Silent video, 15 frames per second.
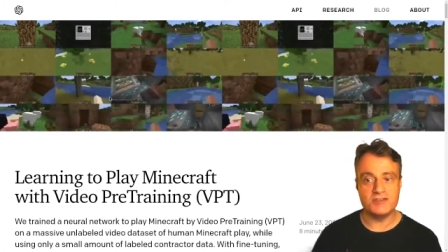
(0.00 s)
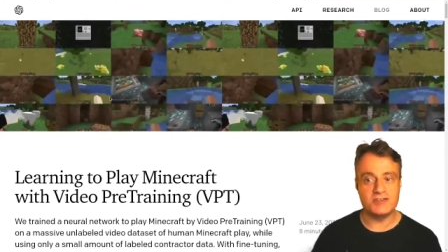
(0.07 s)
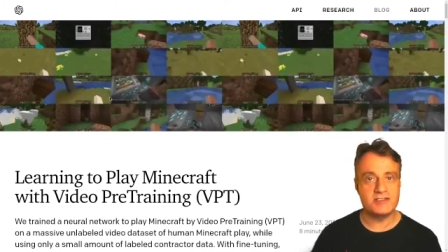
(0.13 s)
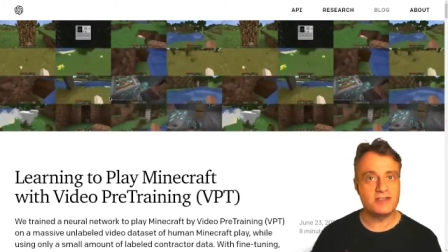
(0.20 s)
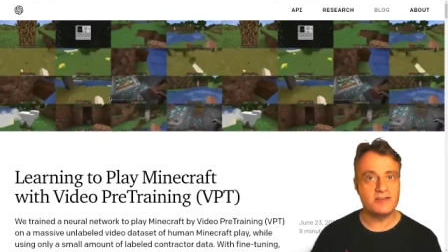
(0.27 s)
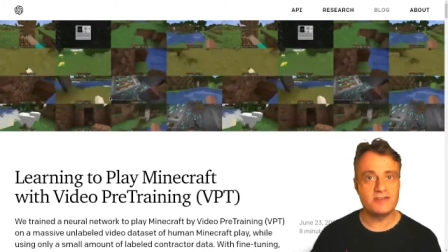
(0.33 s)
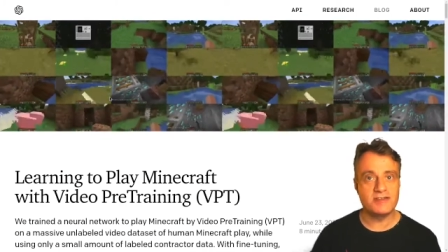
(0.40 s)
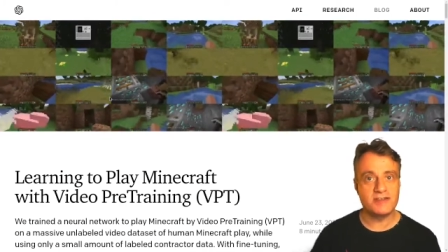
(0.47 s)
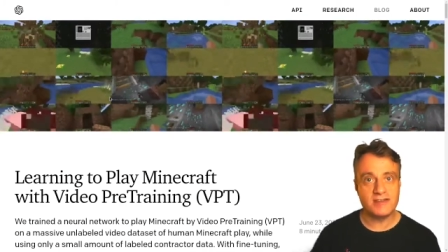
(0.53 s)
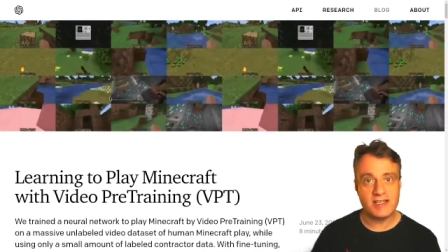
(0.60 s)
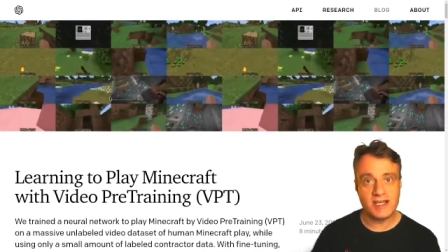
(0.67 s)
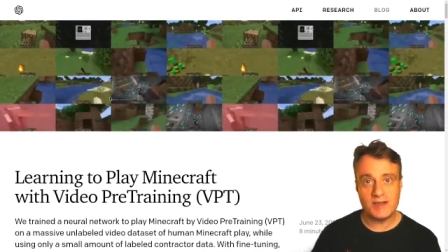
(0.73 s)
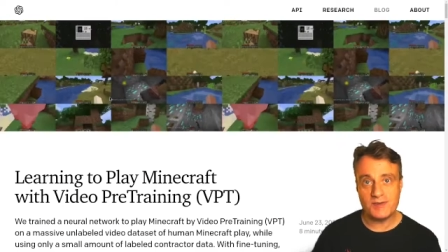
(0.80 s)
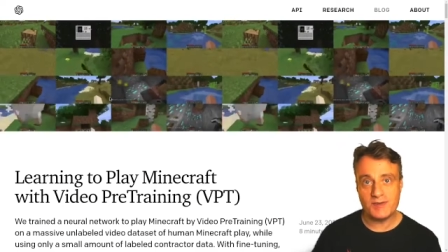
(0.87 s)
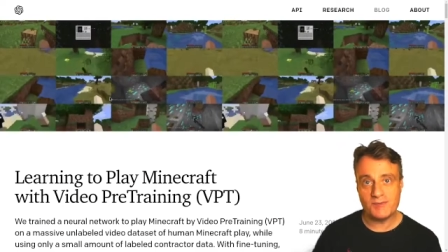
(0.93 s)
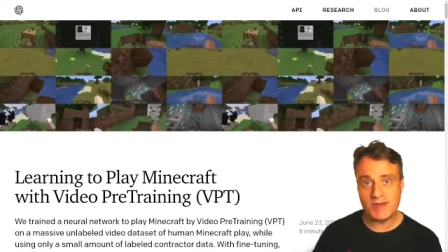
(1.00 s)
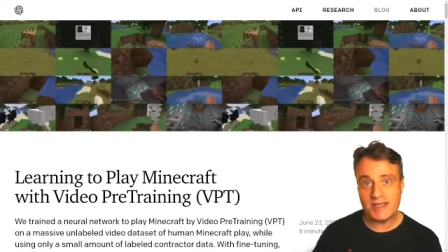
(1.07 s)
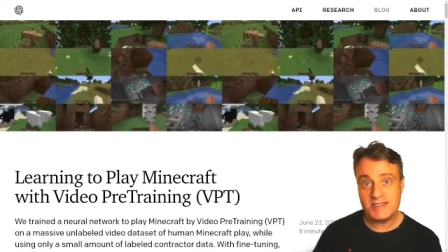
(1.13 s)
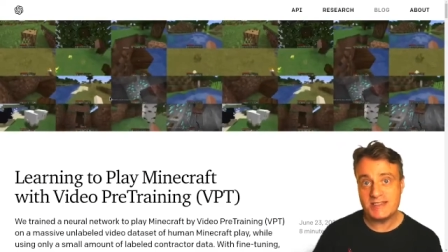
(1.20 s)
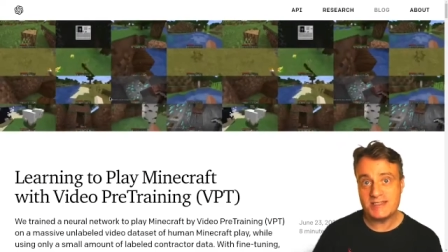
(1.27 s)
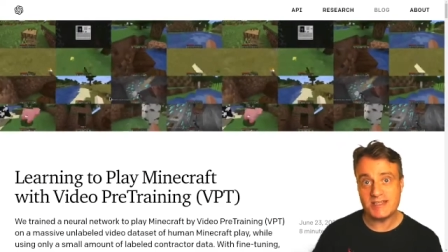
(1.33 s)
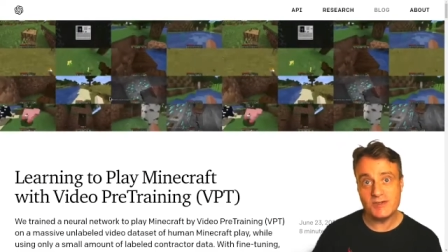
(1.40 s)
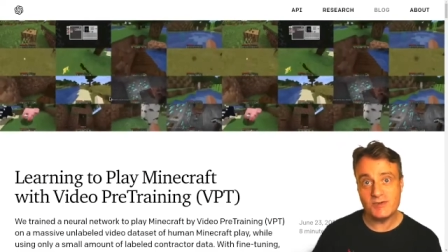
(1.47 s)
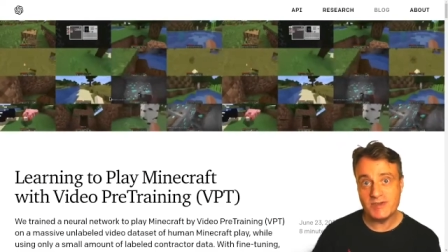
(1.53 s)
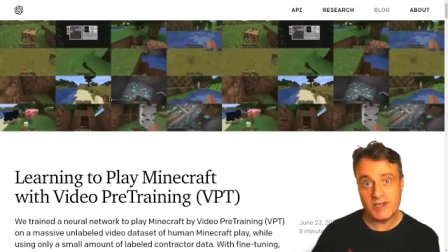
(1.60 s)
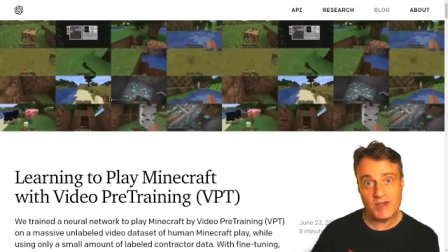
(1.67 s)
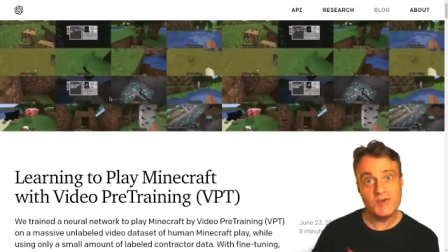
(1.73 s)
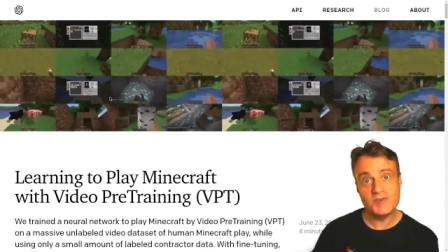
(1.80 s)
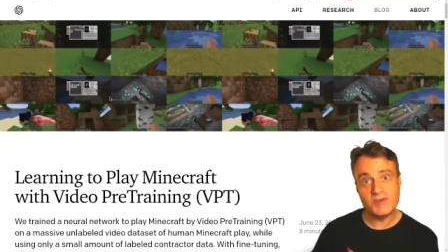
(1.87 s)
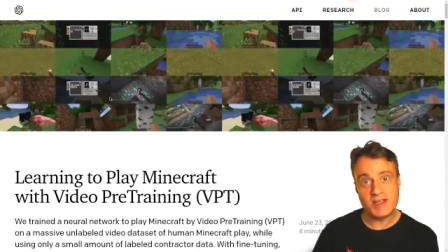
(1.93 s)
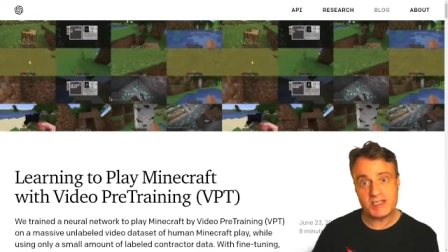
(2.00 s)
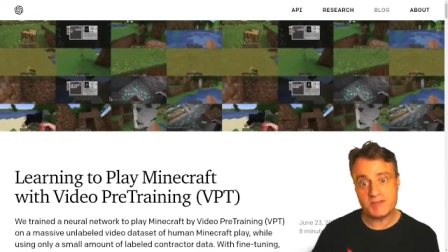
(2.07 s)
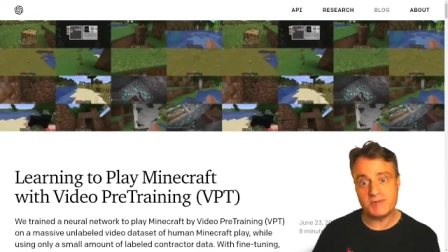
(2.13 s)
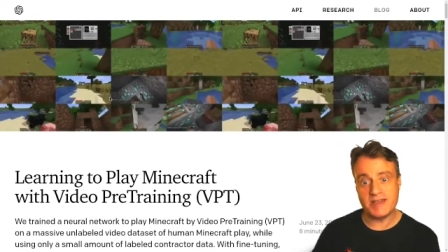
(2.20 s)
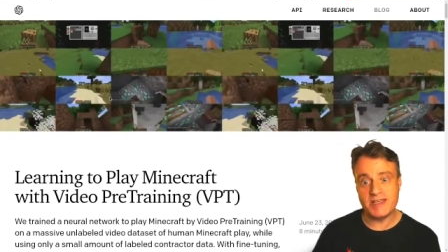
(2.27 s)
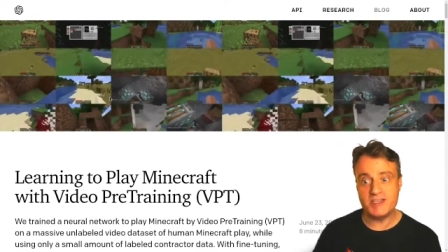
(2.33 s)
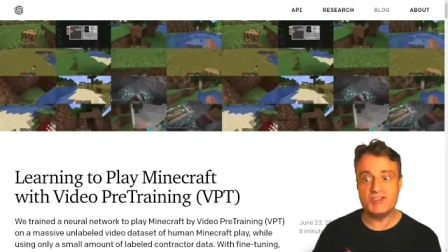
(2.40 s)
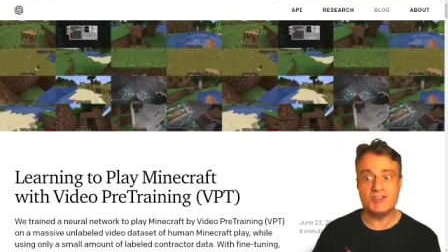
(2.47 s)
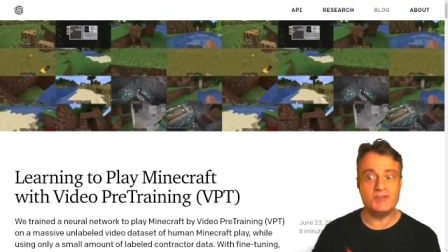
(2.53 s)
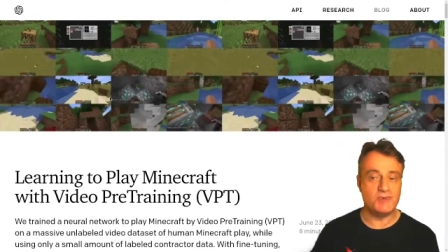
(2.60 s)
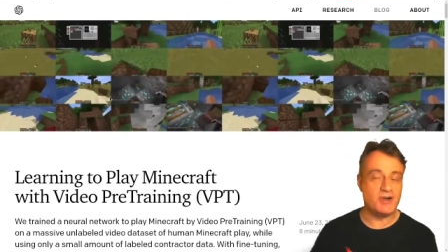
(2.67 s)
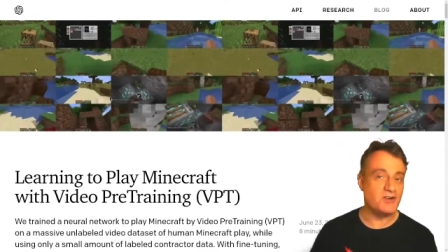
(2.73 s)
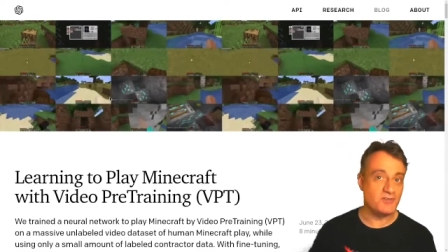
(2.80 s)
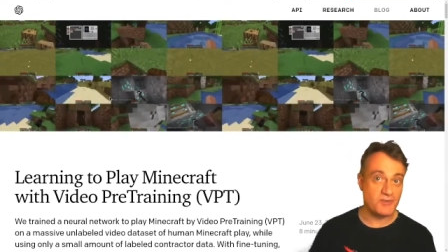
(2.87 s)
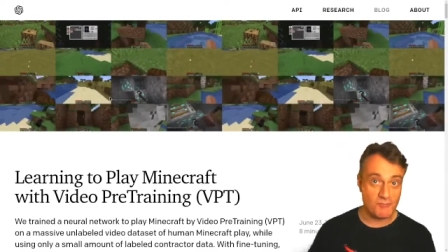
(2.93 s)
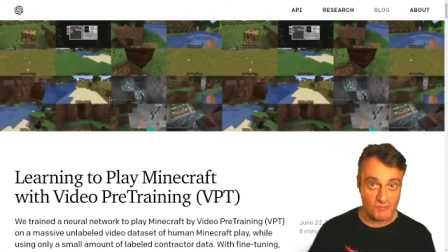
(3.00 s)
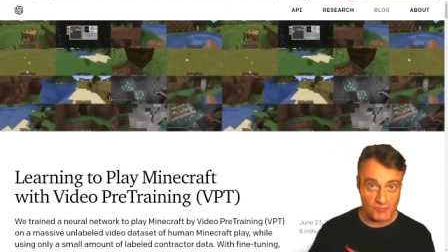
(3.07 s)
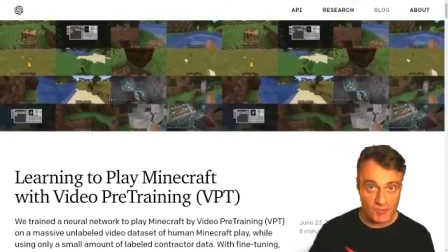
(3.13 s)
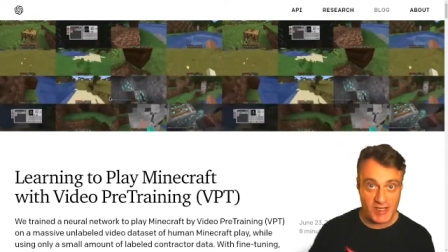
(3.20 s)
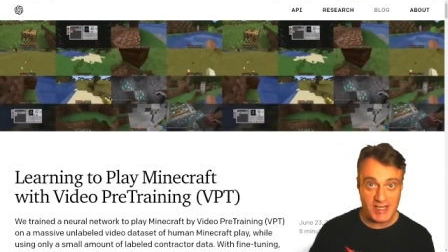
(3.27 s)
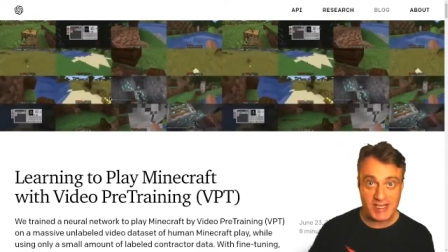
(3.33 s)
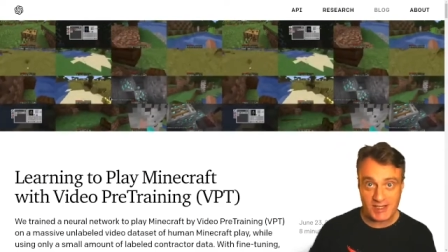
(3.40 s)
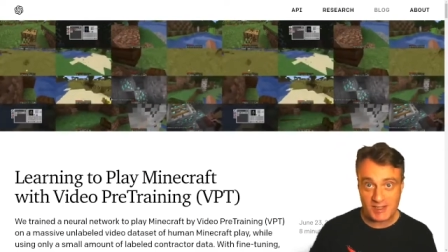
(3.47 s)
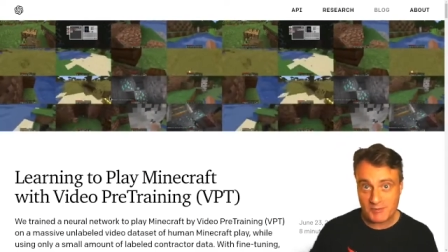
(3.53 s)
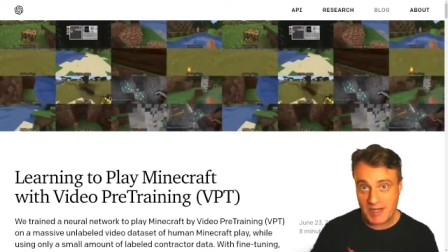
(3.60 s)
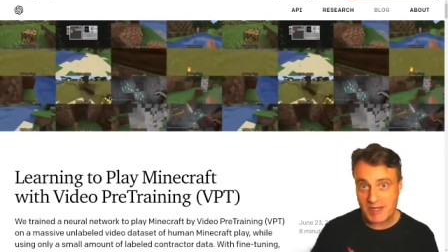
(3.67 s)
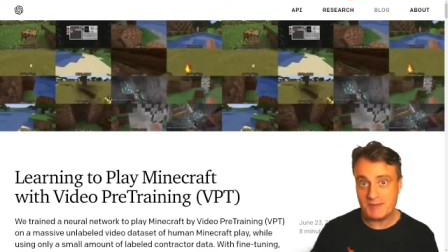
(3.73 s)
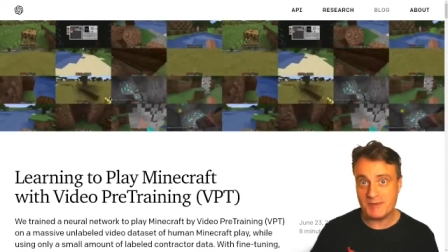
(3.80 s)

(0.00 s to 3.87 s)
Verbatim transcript: So the, the, the places I would go for an explanation, apart from reading the paper